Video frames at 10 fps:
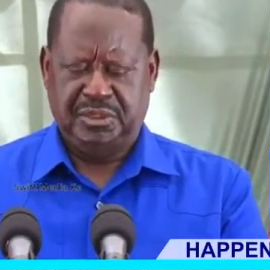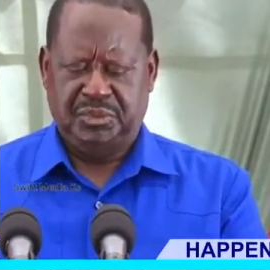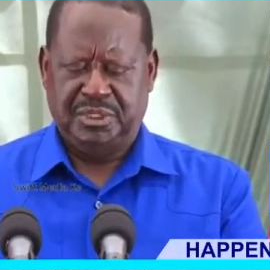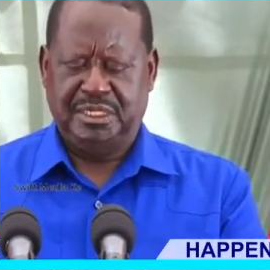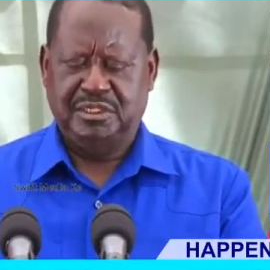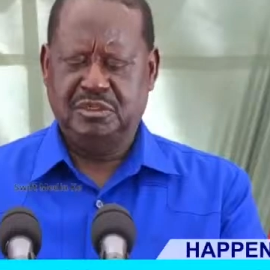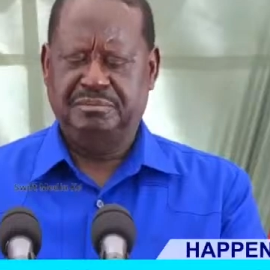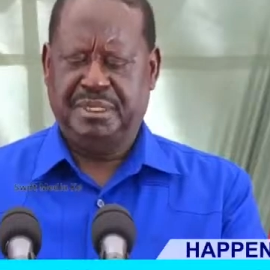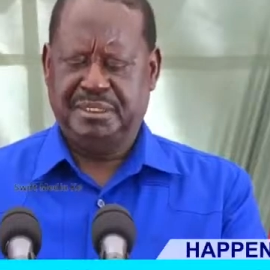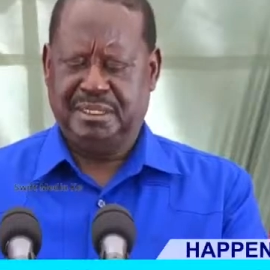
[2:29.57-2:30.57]
we can do
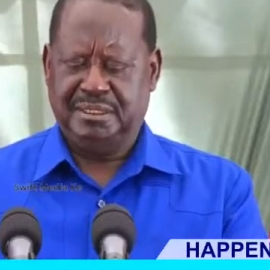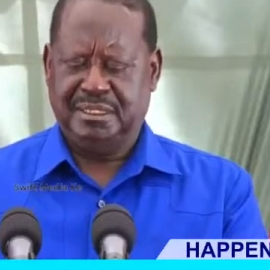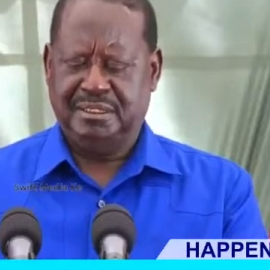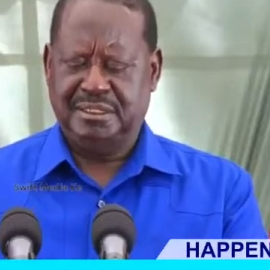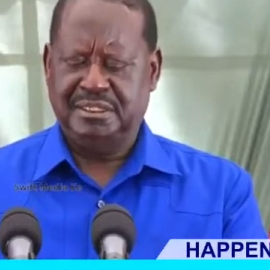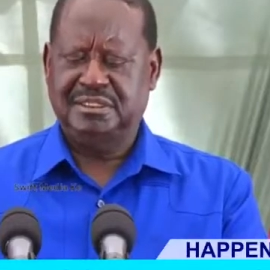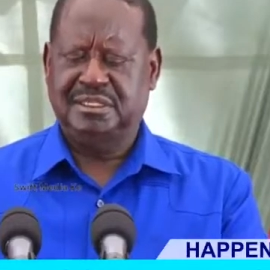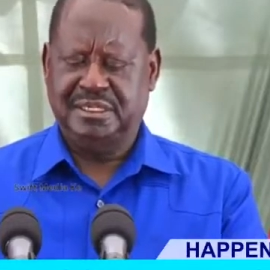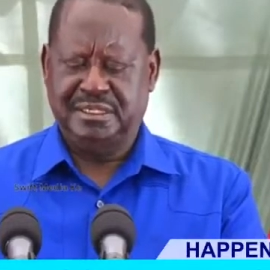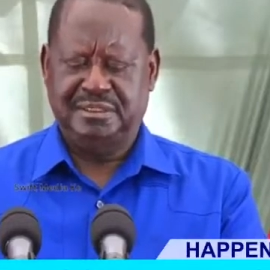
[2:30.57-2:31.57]
better than this
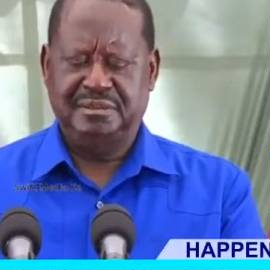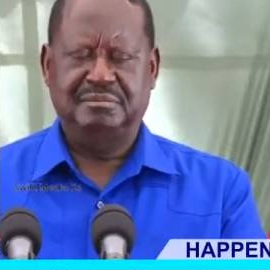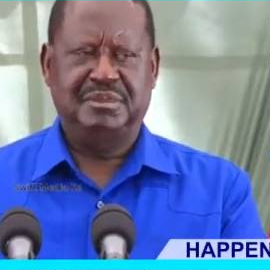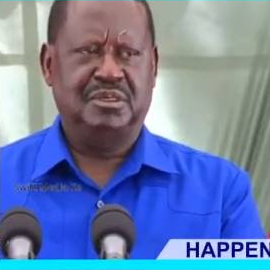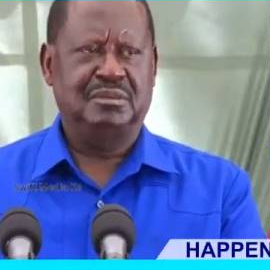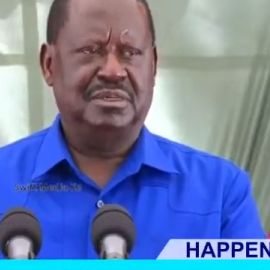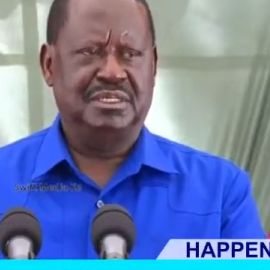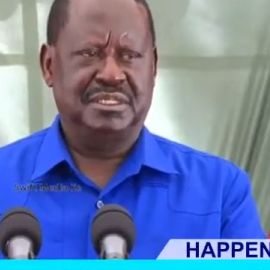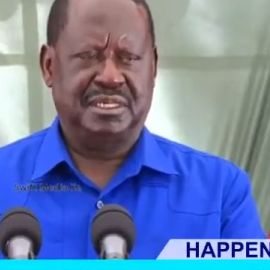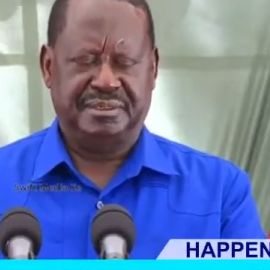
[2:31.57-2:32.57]
greed beyond
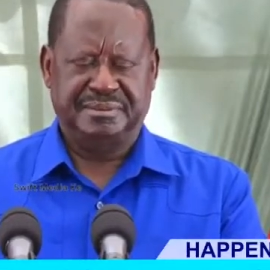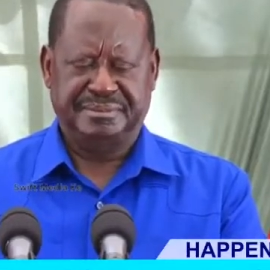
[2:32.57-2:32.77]
measure.